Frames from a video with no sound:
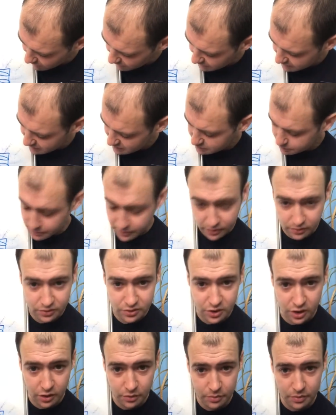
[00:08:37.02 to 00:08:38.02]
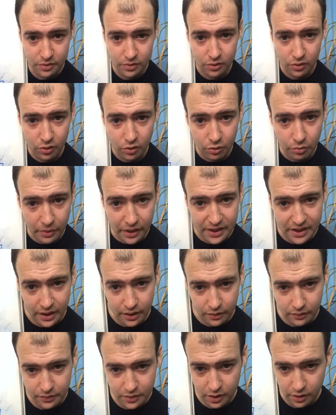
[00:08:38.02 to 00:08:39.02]
and this bit on top all made
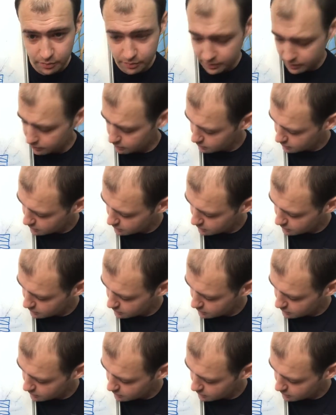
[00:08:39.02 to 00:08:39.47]
out of copper,